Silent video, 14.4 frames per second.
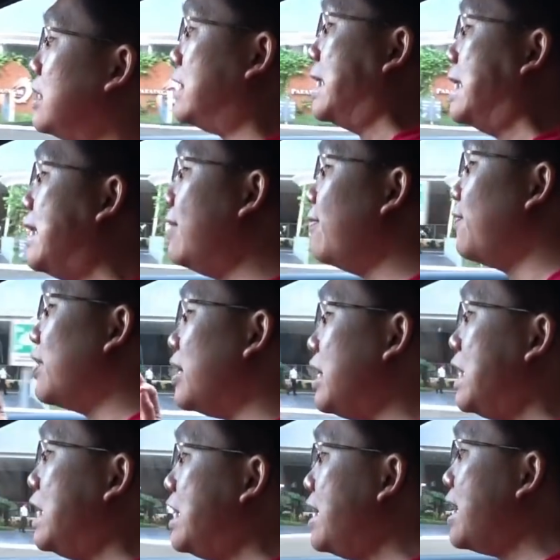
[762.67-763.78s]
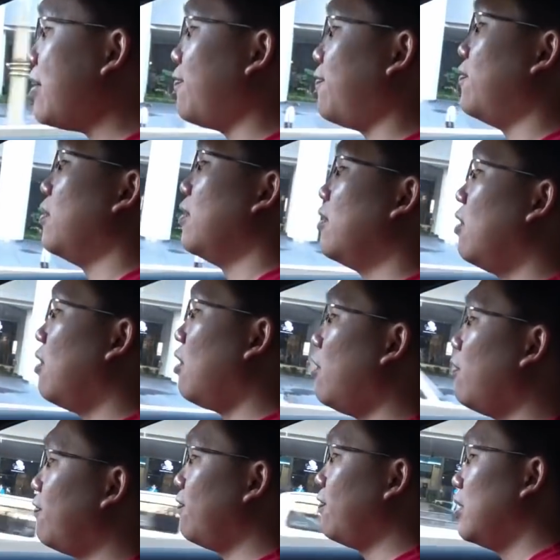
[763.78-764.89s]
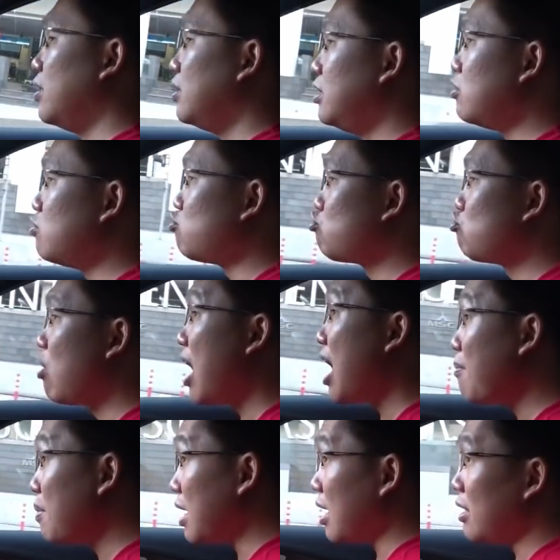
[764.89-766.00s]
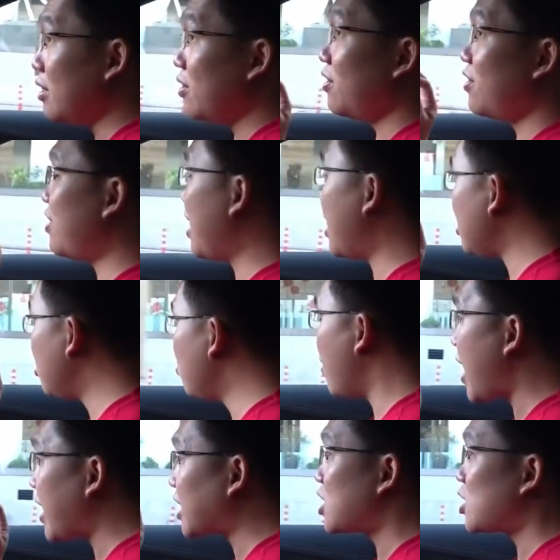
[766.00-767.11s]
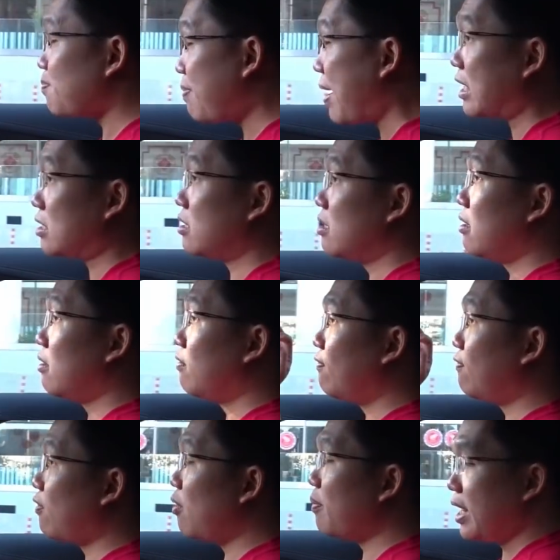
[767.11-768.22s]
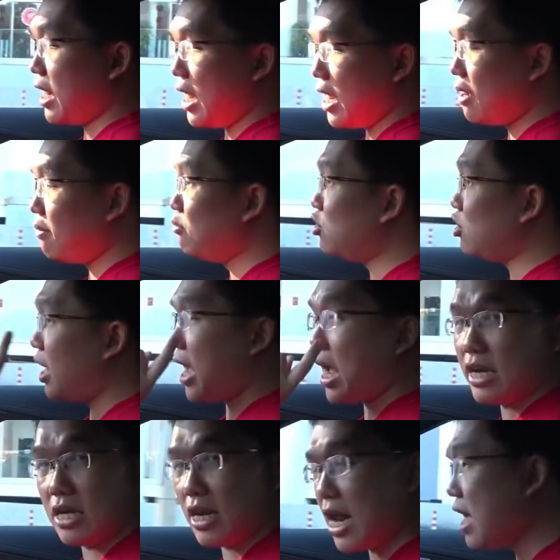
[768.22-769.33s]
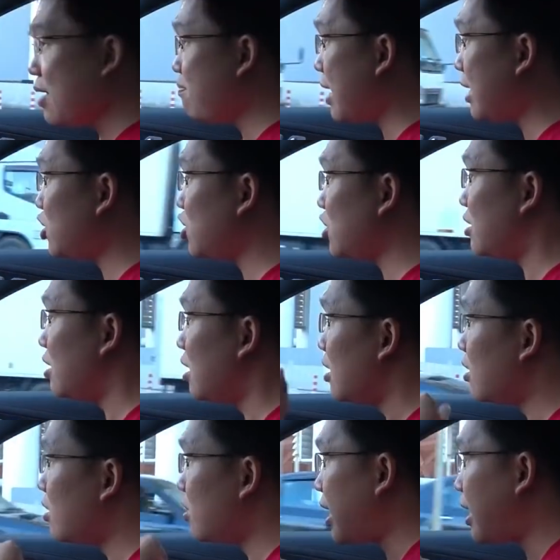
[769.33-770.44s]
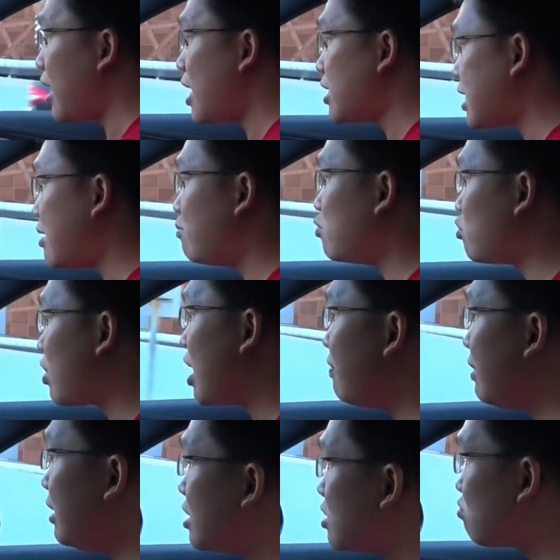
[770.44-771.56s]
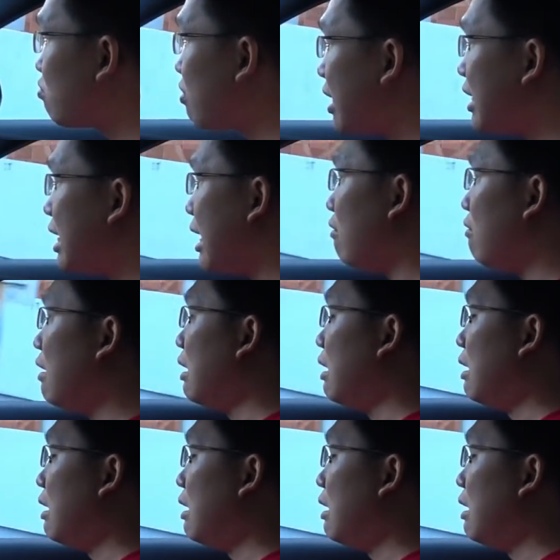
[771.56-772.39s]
deliver enough of the drama that you expect from an AMG. And did I mention that as I'm driving this right now,